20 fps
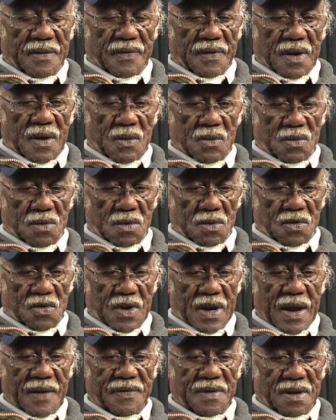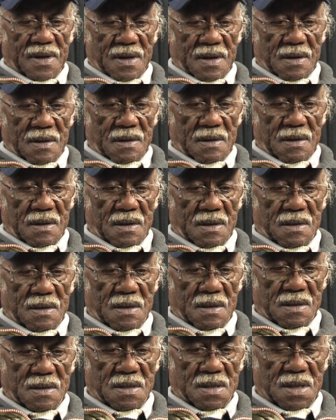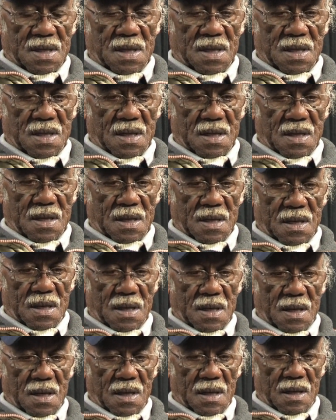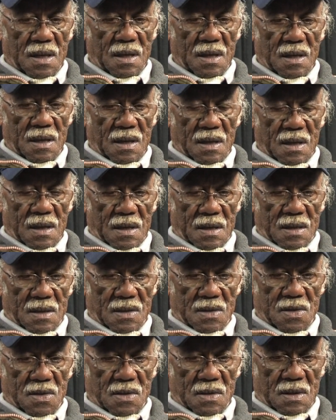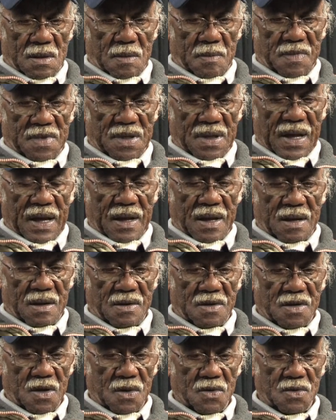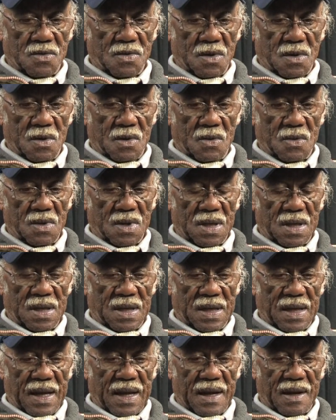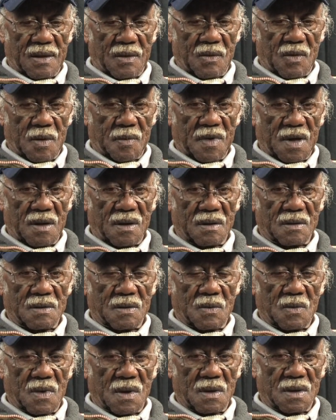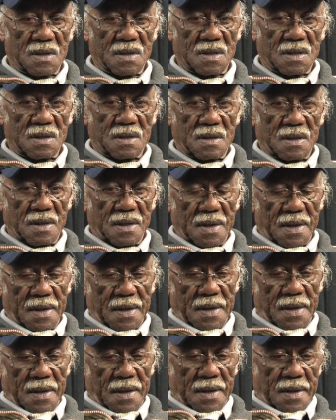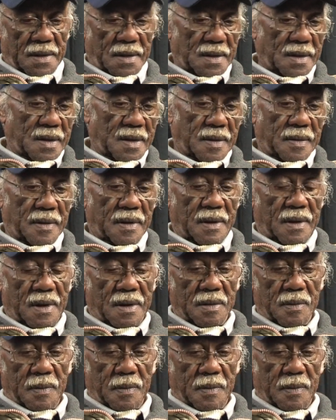have gone to drafting in Tuskegee, but I chose to go to Indiana where my uncle was and learn auto